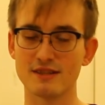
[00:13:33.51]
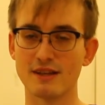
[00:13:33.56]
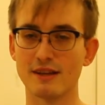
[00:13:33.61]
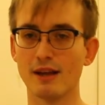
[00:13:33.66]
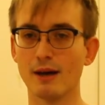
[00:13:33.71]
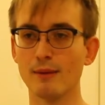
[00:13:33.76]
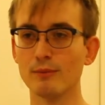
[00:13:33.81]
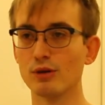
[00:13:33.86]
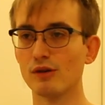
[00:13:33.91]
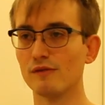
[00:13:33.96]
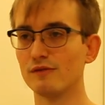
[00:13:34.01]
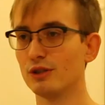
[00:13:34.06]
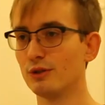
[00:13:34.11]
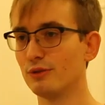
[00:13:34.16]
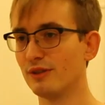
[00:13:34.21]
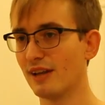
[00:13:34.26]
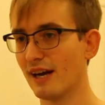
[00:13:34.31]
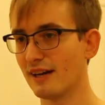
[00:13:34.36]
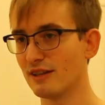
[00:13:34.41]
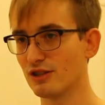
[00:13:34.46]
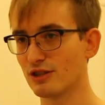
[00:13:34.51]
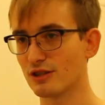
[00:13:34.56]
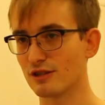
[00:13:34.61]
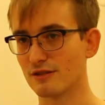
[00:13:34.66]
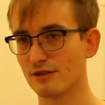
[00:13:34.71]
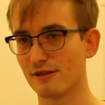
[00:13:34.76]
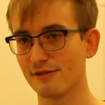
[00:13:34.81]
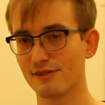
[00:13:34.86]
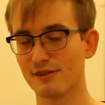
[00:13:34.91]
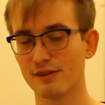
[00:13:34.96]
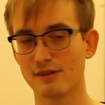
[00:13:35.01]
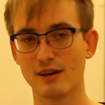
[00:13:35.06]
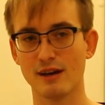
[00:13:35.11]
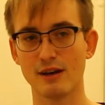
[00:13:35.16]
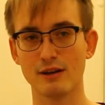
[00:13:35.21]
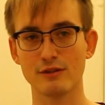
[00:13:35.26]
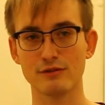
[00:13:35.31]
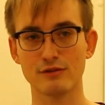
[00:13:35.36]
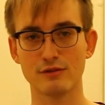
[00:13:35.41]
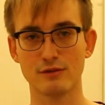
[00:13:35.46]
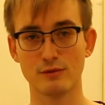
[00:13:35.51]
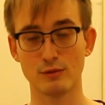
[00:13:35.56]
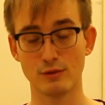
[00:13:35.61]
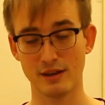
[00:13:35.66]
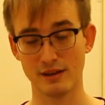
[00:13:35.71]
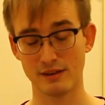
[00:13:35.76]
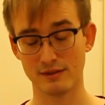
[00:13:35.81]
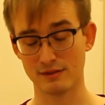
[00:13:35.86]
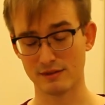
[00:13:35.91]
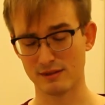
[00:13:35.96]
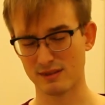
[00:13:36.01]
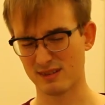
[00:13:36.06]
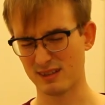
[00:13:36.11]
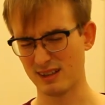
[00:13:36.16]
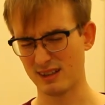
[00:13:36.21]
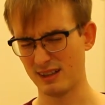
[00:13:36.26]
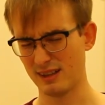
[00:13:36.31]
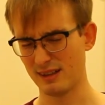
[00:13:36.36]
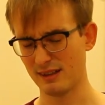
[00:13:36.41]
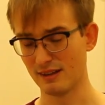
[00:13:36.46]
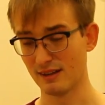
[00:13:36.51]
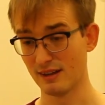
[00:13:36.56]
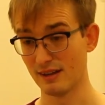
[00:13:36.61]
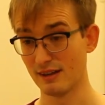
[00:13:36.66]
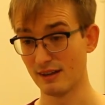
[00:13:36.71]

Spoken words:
a number of new nations out and the